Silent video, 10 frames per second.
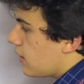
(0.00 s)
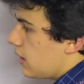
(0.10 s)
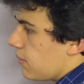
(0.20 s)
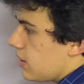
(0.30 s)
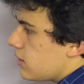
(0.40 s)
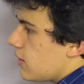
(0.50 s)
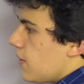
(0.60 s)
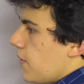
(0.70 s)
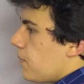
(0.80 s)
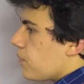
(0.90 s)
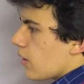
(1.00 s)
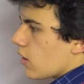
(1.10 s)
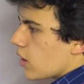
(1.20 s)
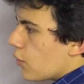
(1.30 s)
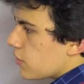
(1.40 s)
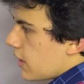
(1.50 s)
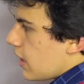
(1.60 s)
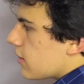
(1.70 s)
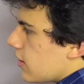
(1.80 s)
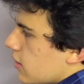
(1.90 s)
the limit, cosine
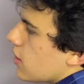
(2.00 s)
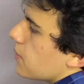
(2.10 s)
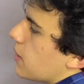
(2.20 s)
x is going to be